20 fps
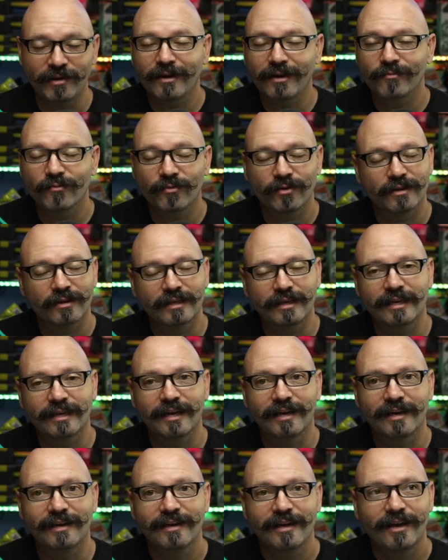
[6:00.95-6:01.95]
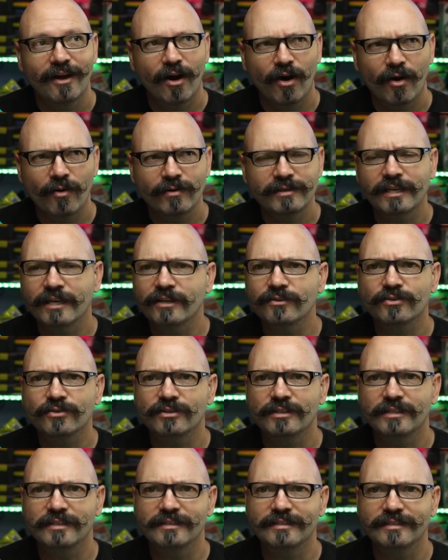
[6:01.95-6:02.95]
I'm really always
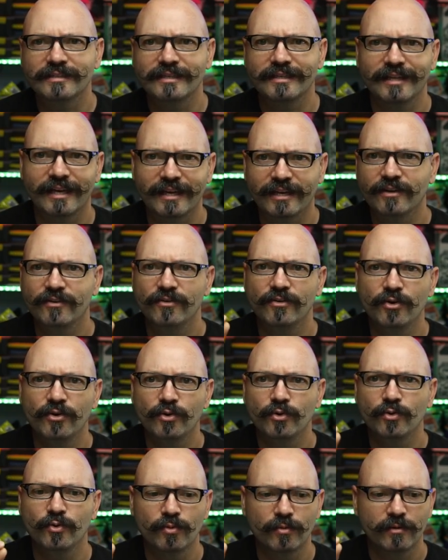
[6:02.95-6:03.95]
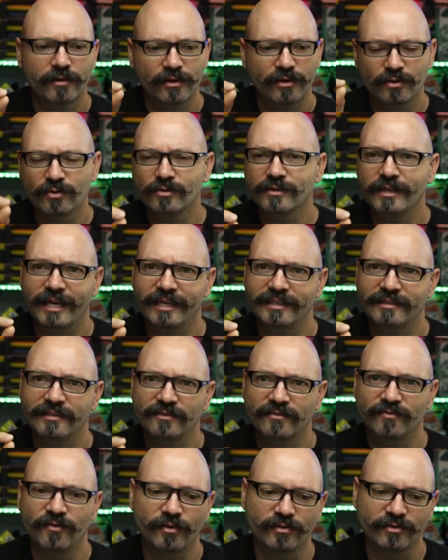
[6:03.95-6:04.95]
interested to see like new use cases
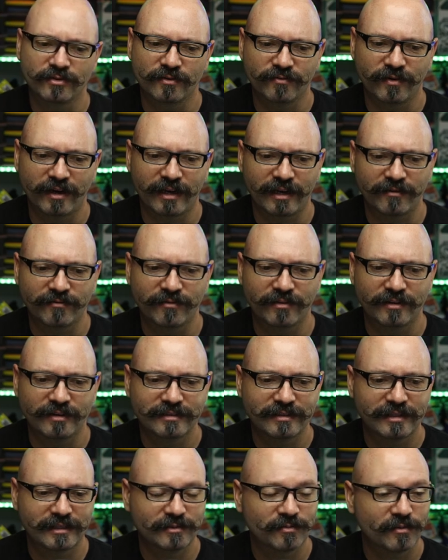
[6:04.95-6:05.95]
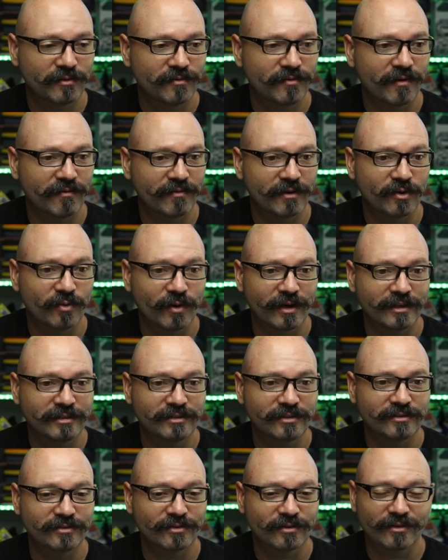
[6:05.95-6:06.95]
folks are finding for these things. But if you have any
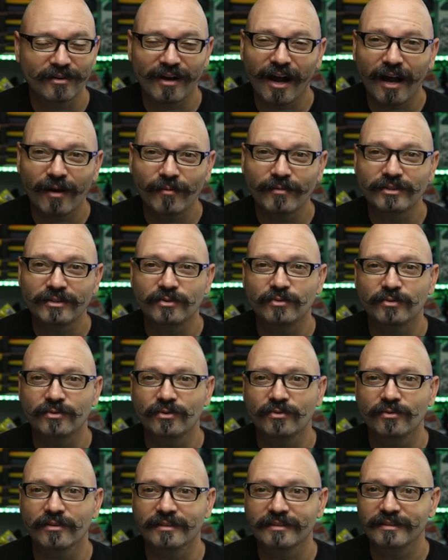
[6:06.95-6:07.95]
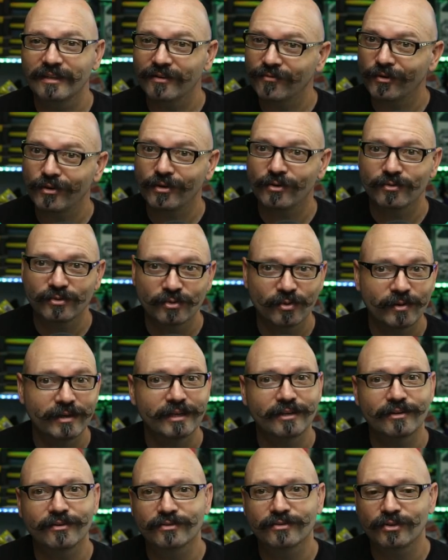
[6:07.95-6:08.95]
questions or comments, you would do this different, you would tweak it,
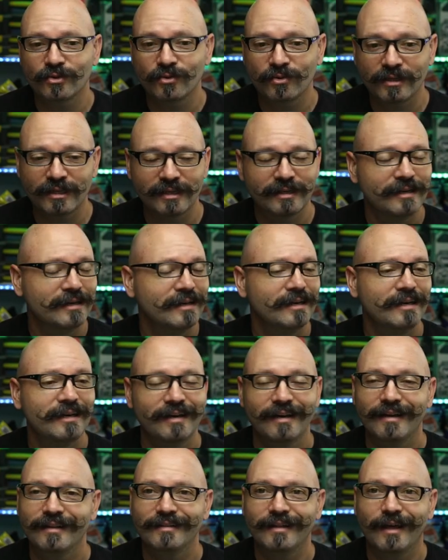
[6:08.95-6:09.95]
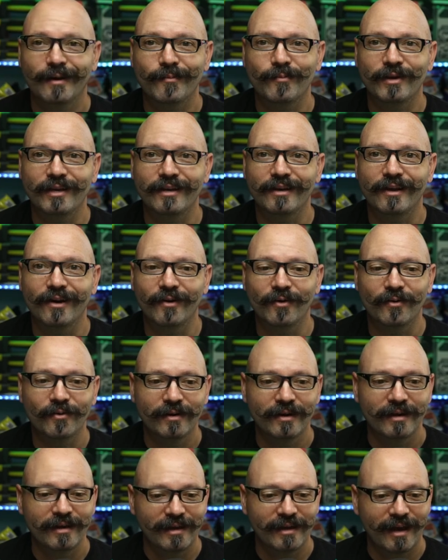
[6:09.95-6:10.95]
you would tune it, let me know.
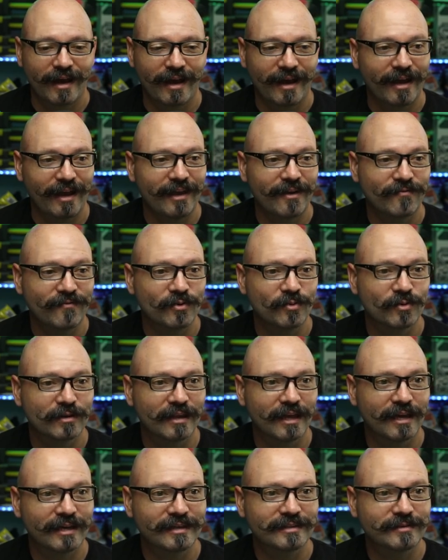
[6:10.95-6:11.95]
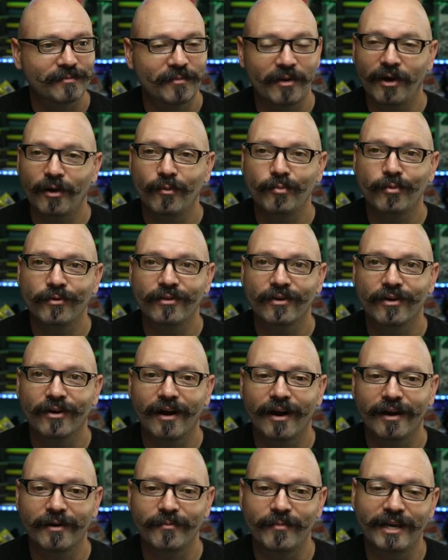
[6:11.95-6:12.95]
If you would like some help with your
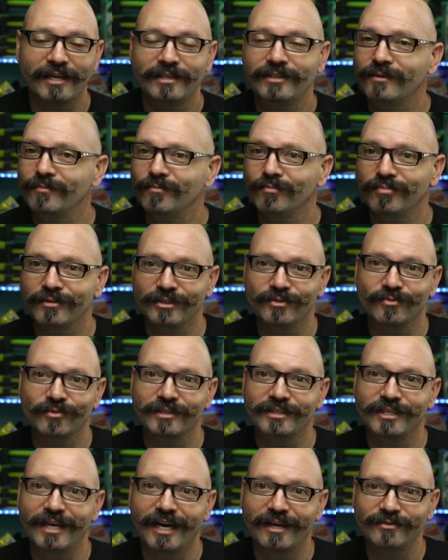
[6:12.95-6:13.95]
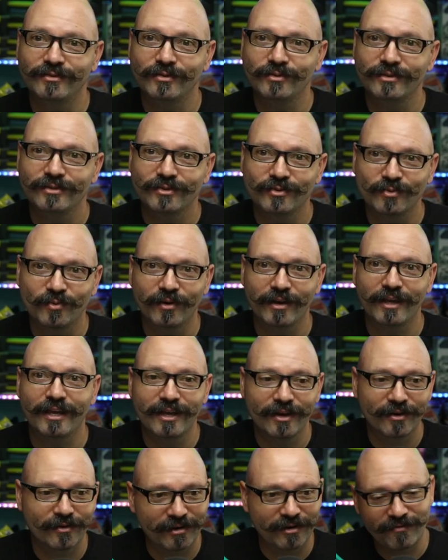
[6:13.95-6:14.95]
automation, please reach out to us. We're
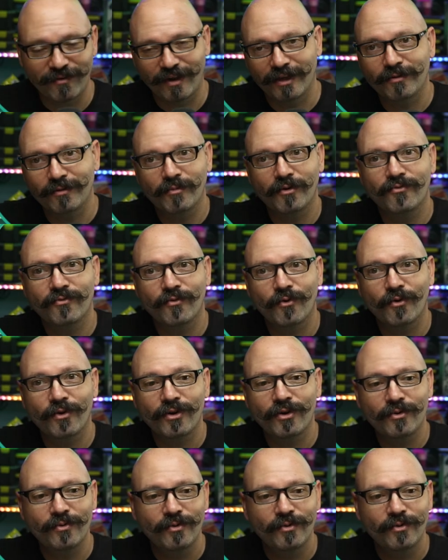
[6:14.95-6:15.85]
here and available for you.